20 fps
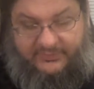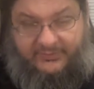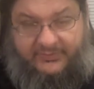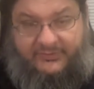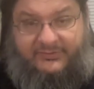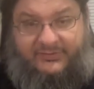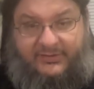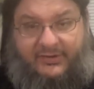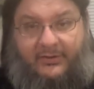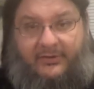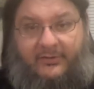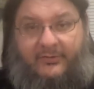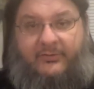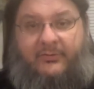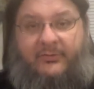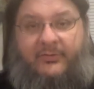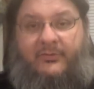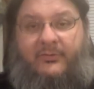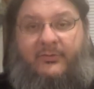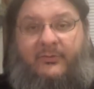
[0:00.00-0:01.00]
So
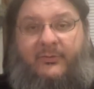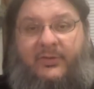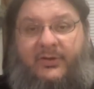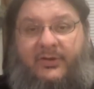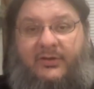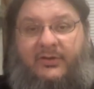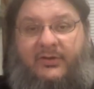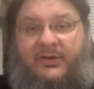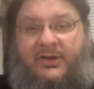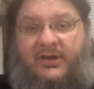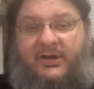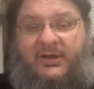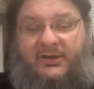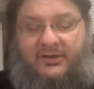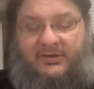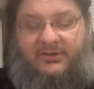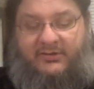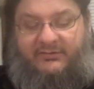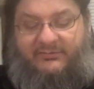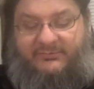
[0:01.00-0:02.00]
we're going to get
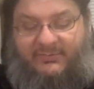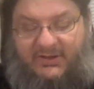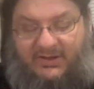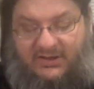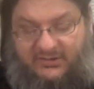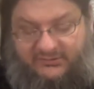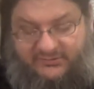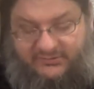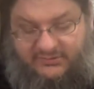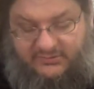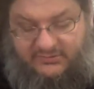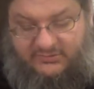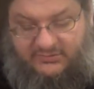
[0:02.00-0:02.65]
into this box.